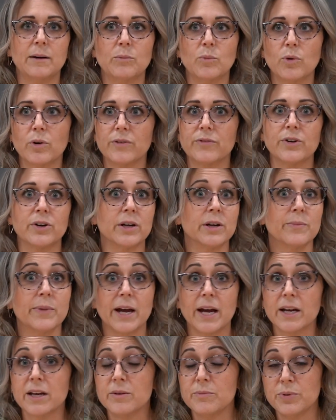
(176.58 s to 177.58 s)
or if you're going to
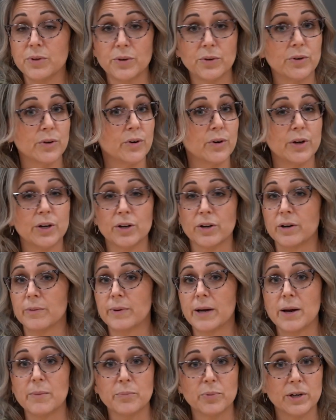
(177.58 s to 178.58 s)
buy a computer, or you're going to
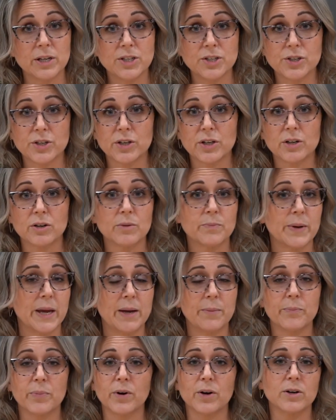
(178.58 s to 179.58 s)
buy a printer or
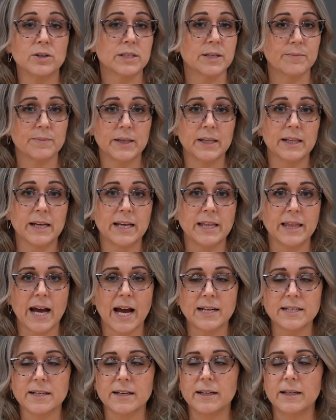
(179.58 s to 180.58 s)
paper or something like
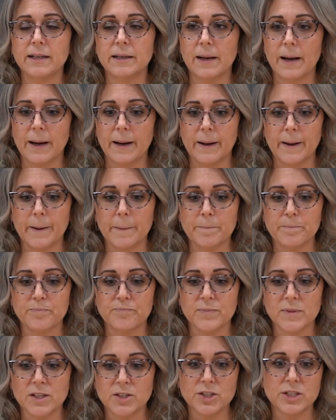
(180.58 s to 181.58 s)
that.
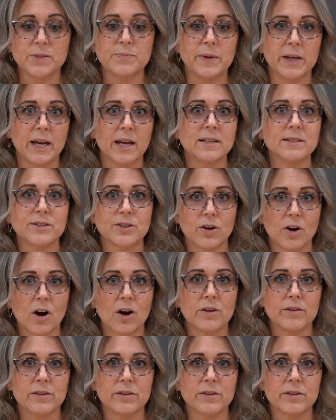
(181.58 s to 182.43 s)
Just because there are